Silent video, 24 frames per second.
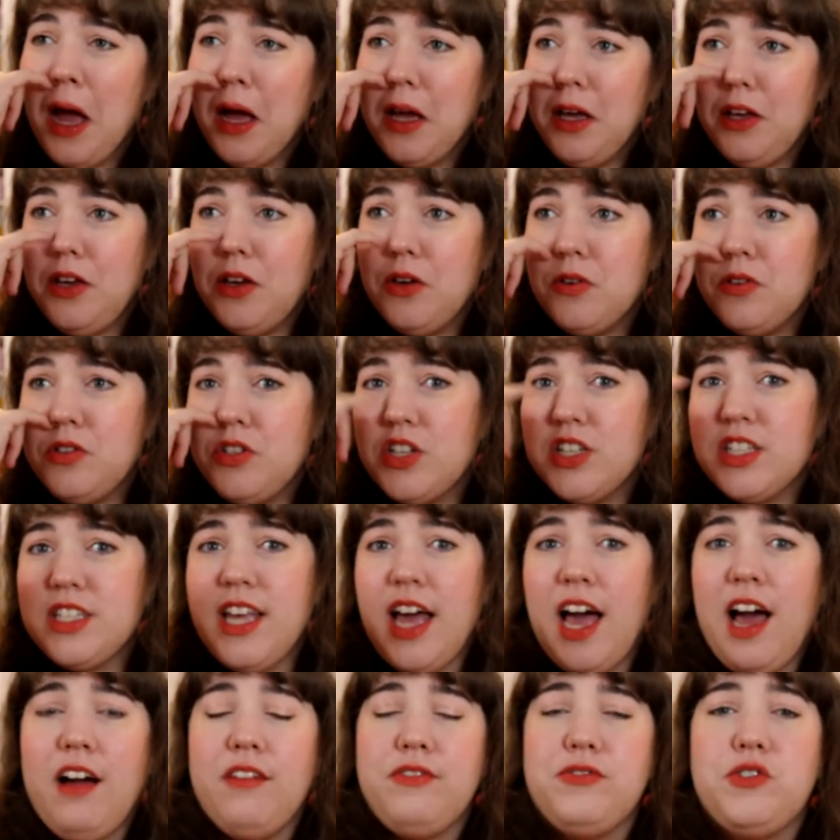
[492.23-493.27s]
You just
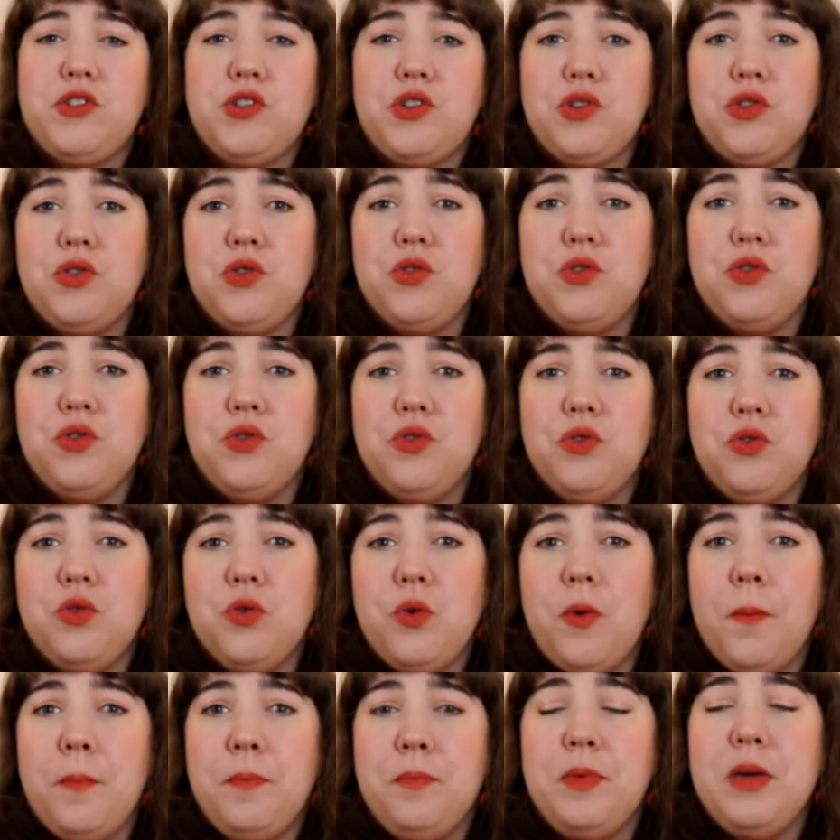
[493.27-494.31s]
have
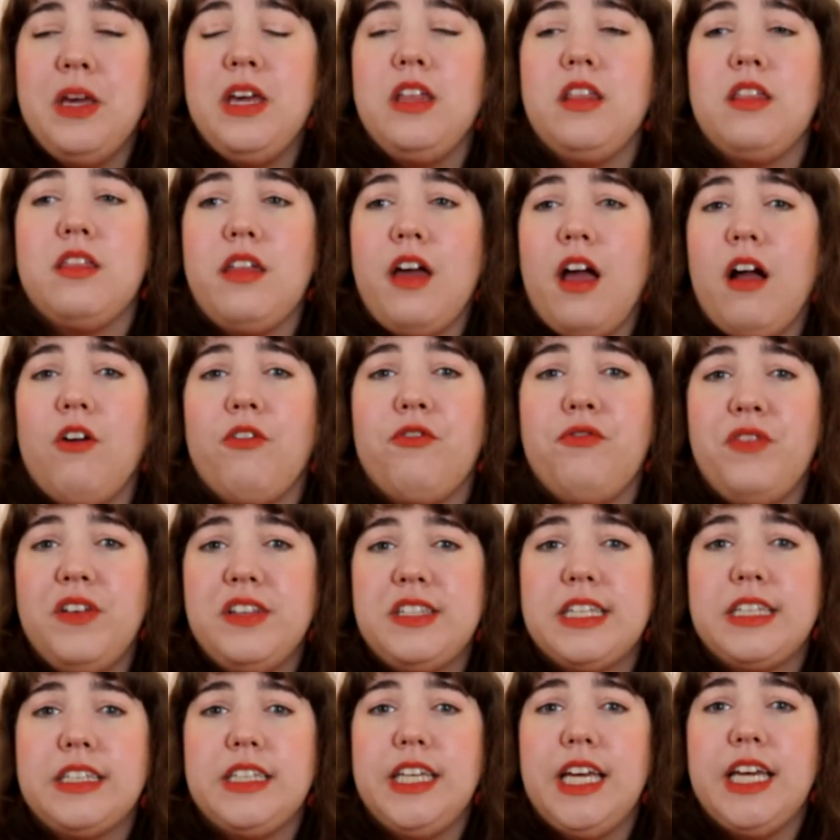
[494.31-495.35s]
to be there
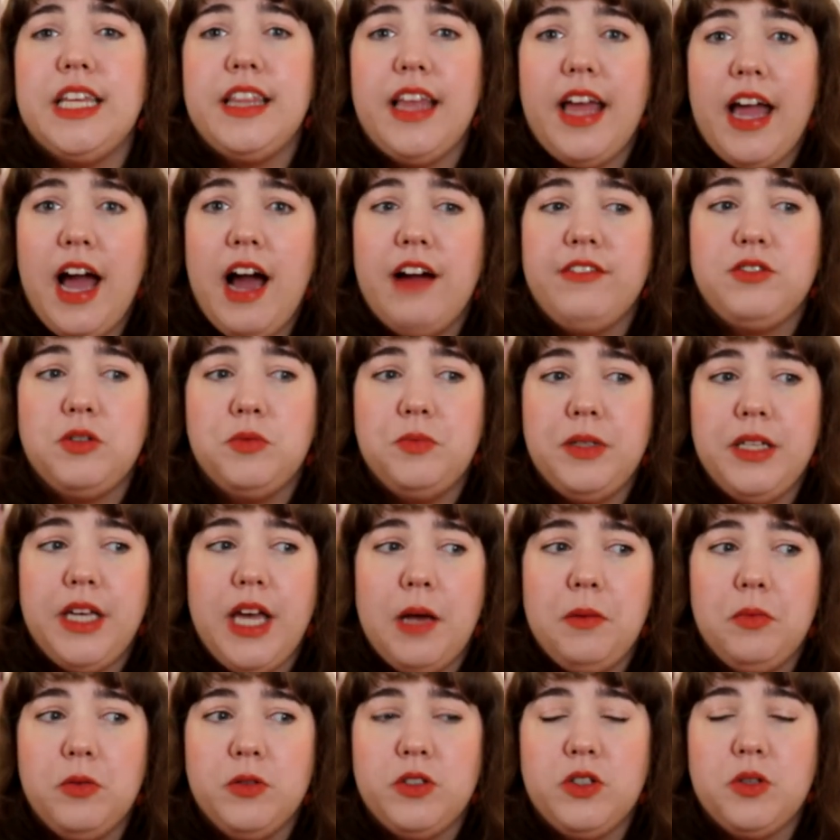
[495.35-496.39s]
physically, and they have to be
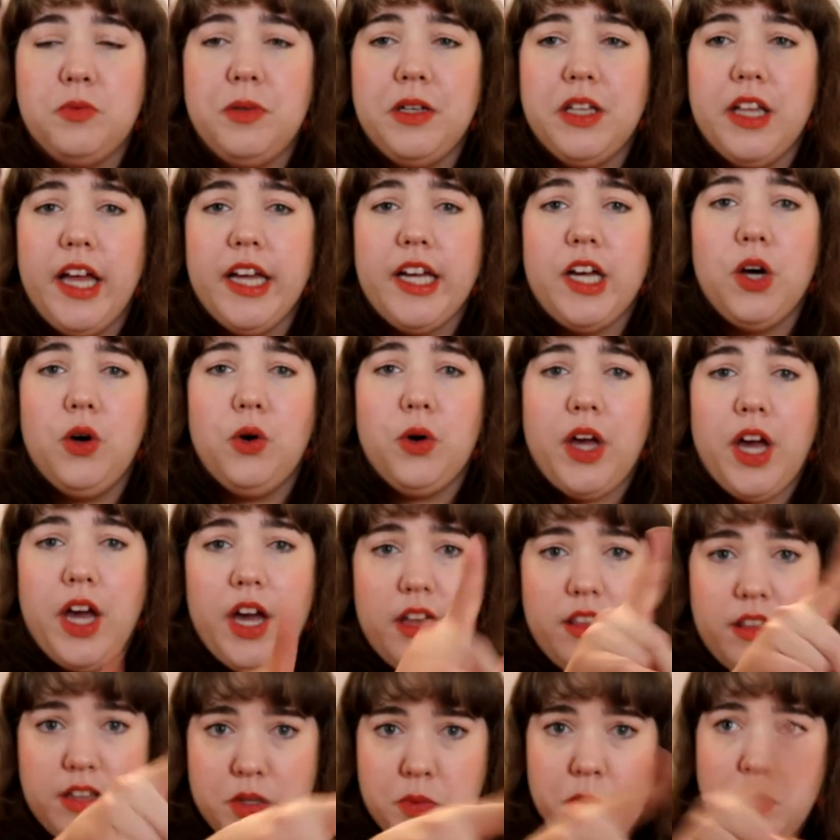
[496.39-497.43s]
able to be like,
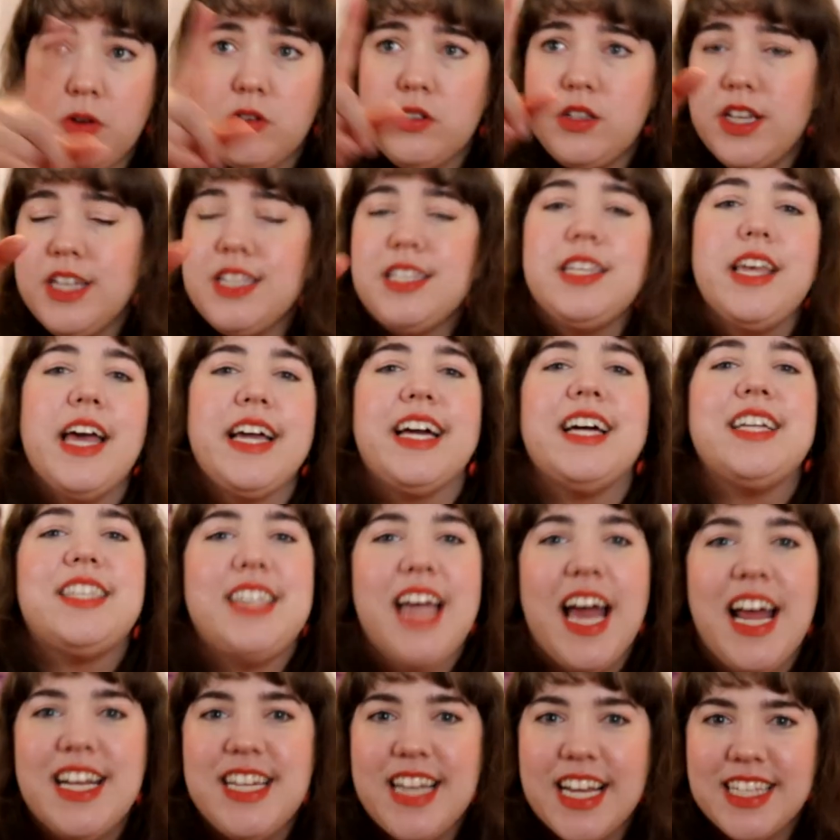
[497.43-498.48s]
okay, this person, it's like
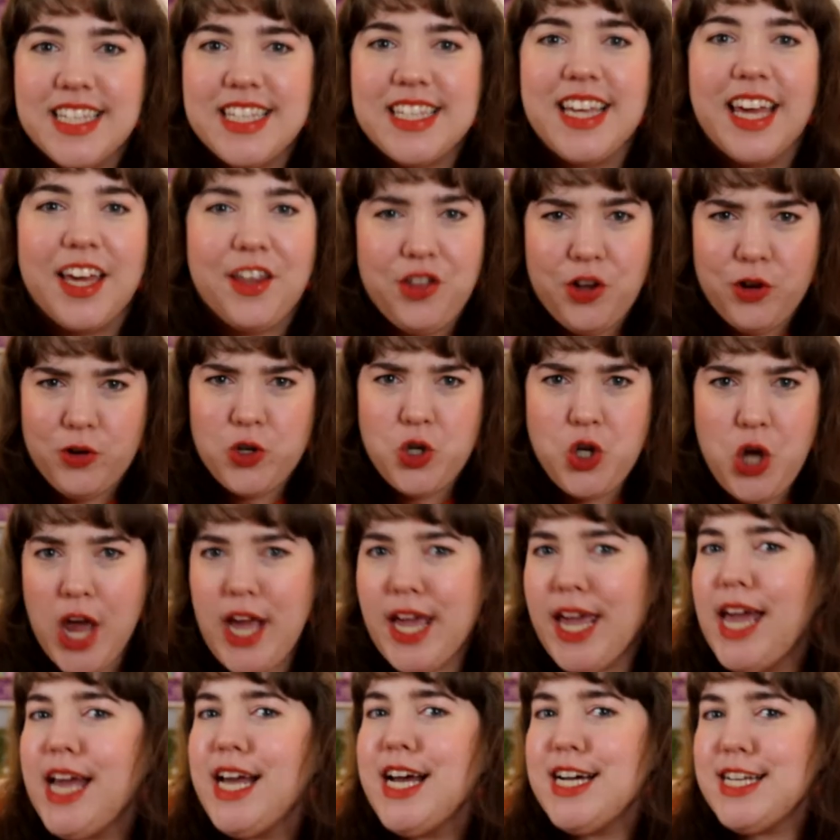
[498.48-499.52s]
attendance, like they're
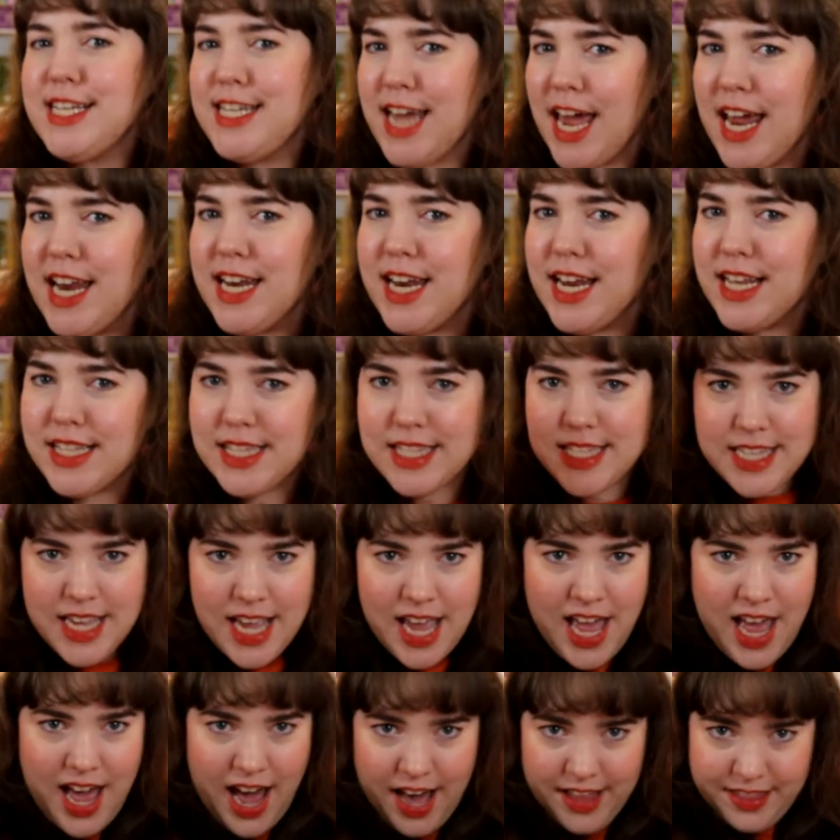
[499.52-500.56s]
checking attendance
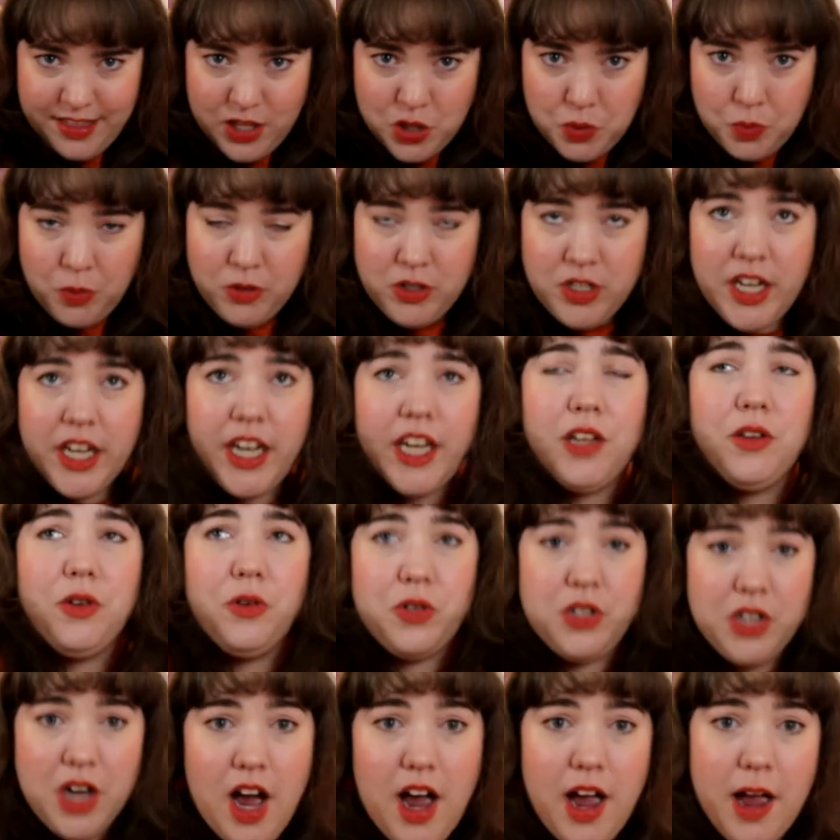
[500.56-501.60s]
at this
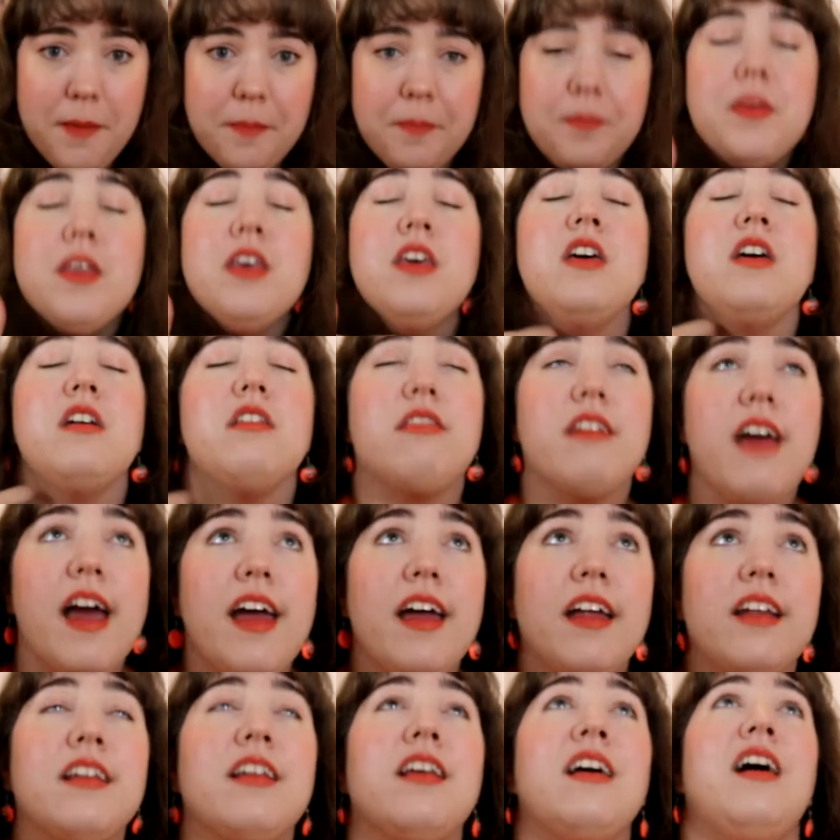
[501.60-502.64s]
particular time.
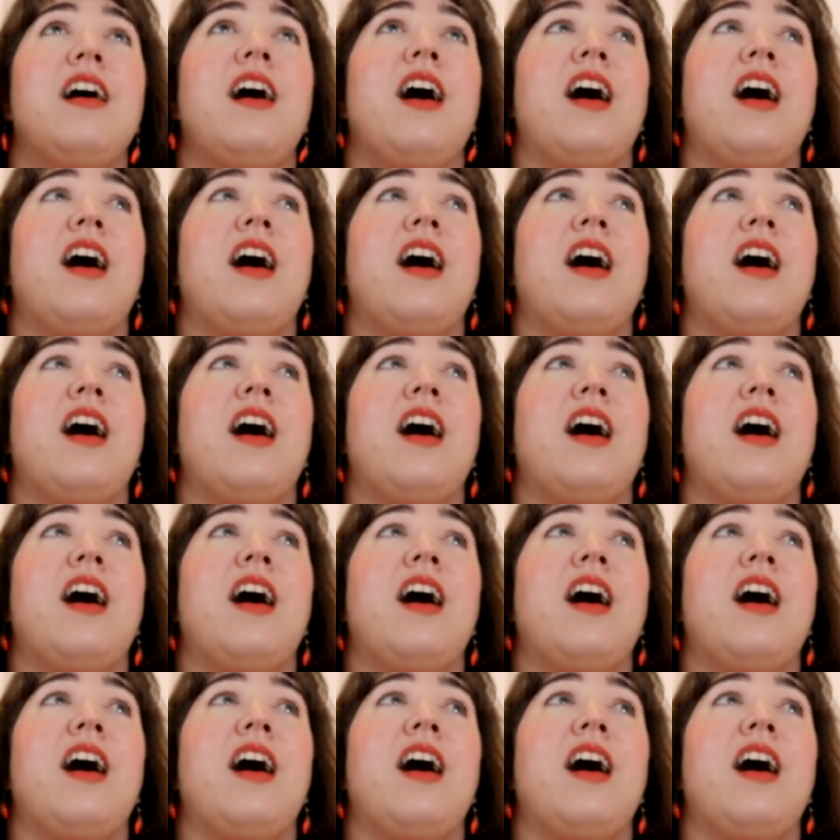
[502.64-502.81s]
Then,